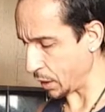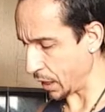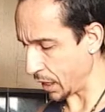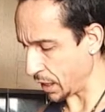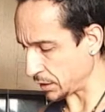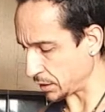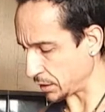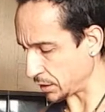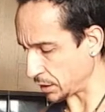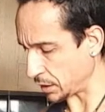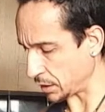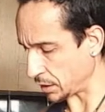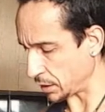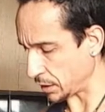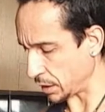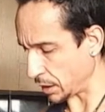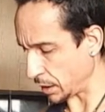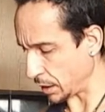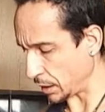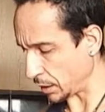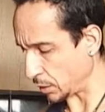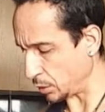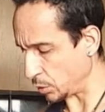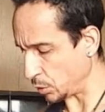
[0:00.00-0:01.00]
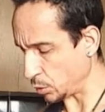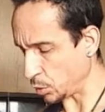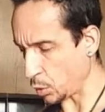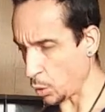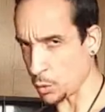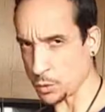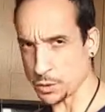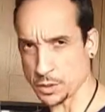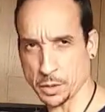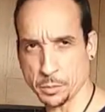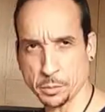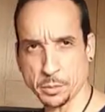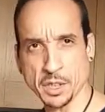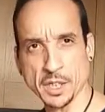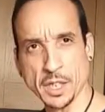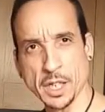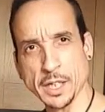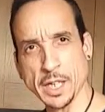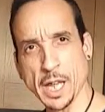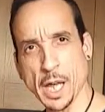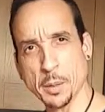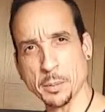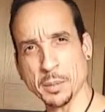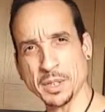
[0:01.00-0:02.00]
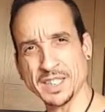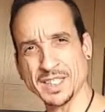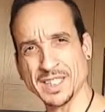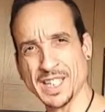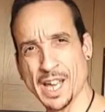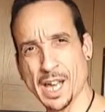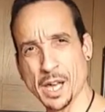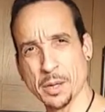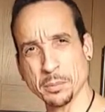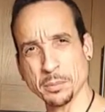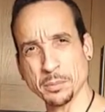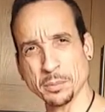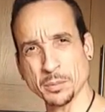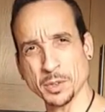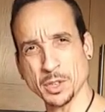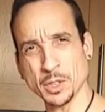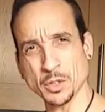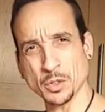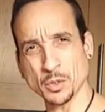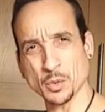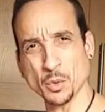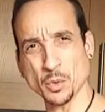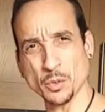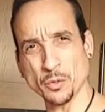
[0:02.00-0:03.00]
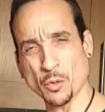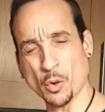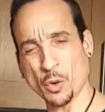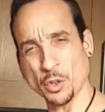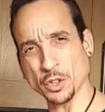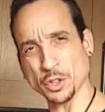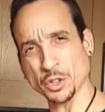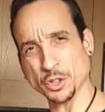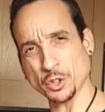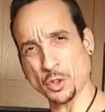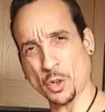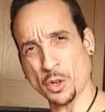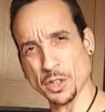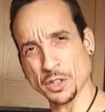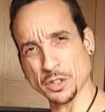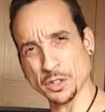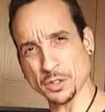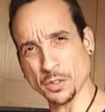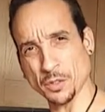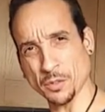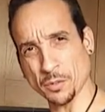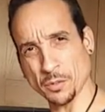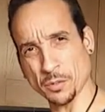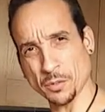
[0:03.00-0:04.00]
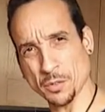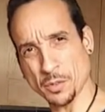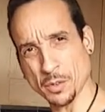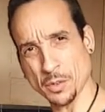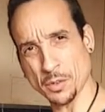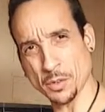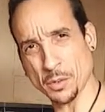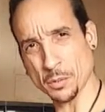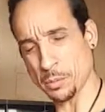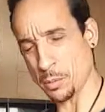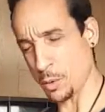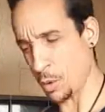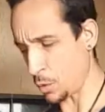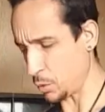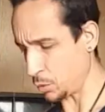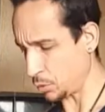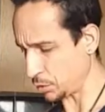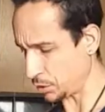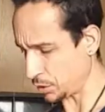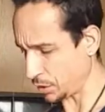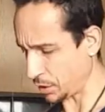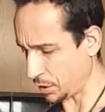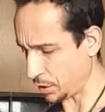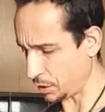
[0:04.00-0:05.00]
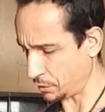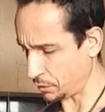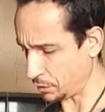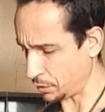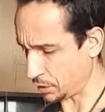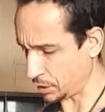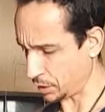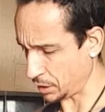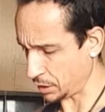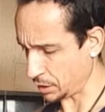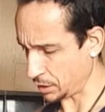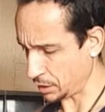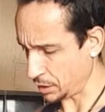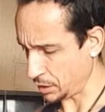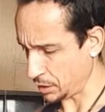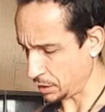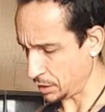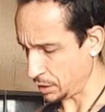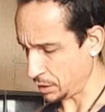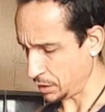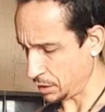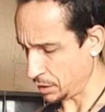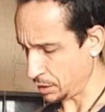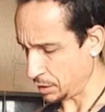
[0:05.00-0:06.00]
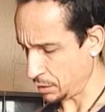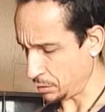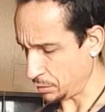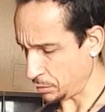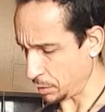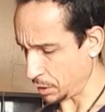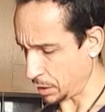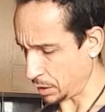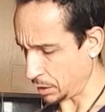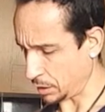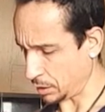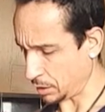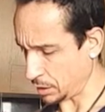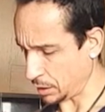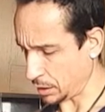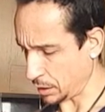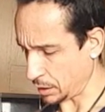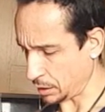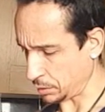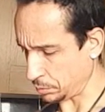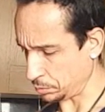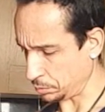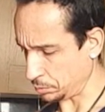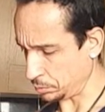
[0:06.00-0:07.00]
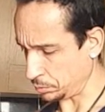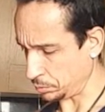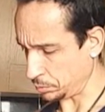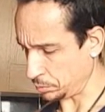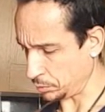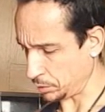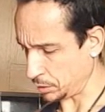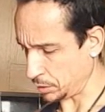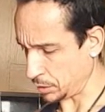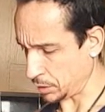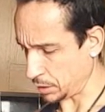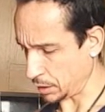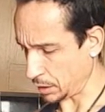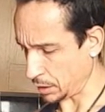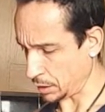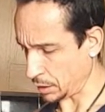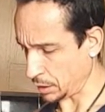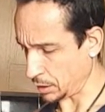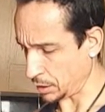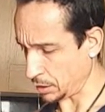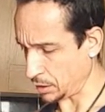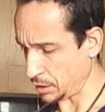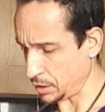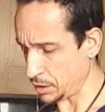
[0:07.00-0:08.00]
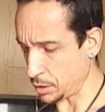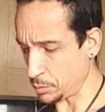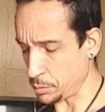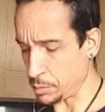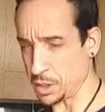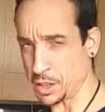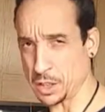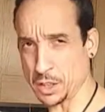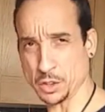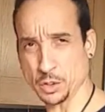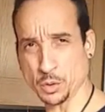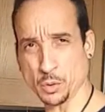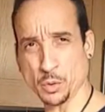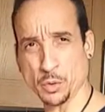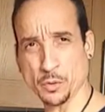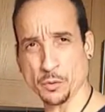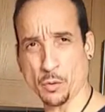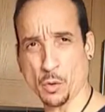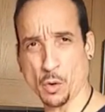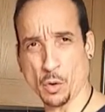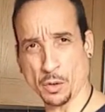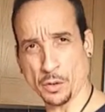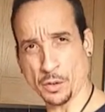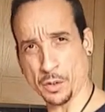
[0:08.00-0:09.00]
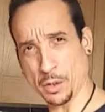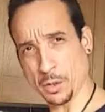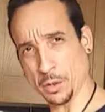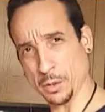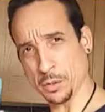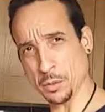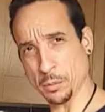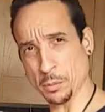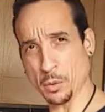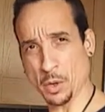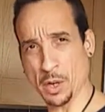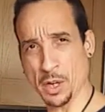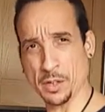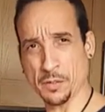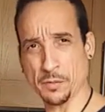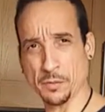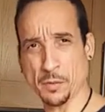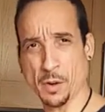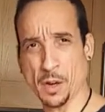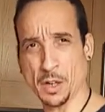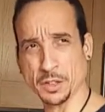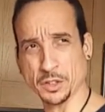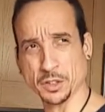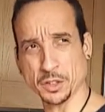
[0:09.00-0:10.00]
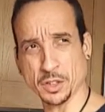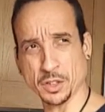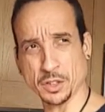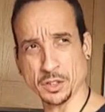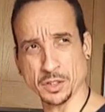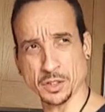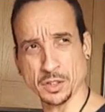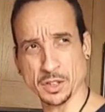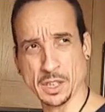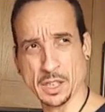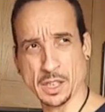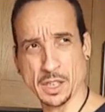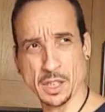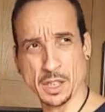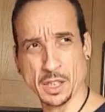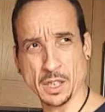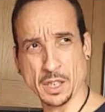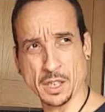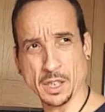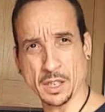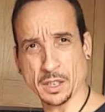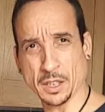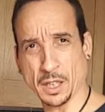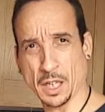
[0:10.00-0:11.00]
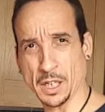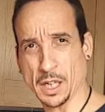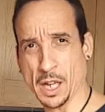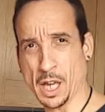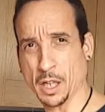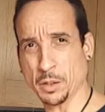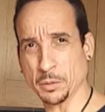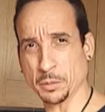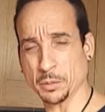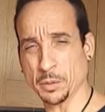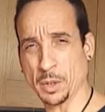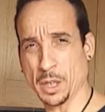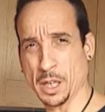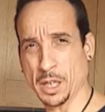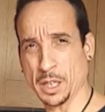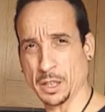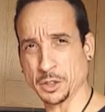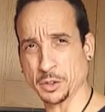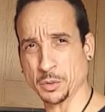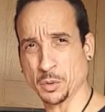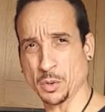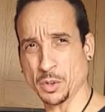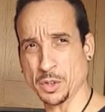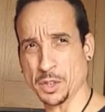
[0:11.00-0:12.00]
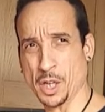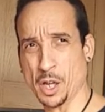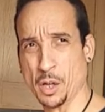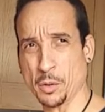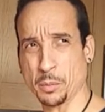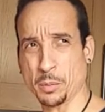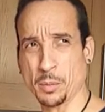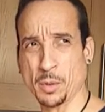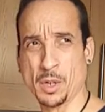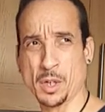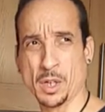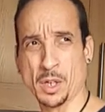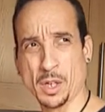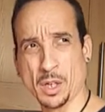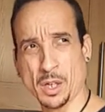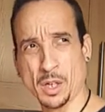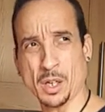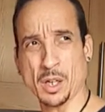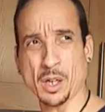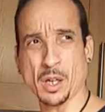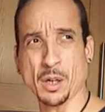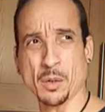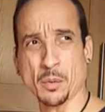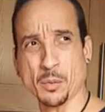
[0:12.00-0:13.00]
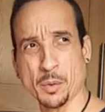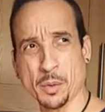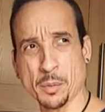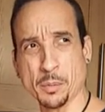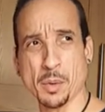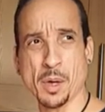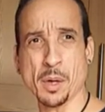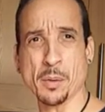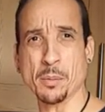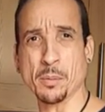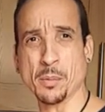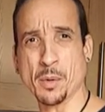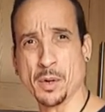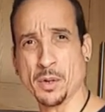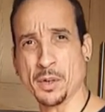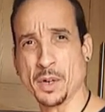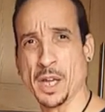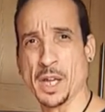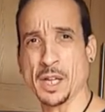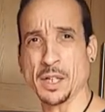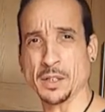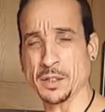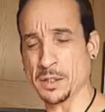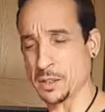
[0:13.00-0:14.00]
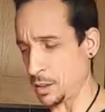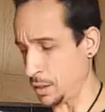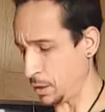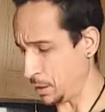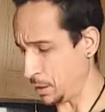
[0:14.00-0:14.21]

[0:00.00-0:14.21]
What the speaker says: acid, glucosamine and MSM. It's good for the joints, of the bones and everything. Well, and thiamine is good for the brain functions. It can actually help remember and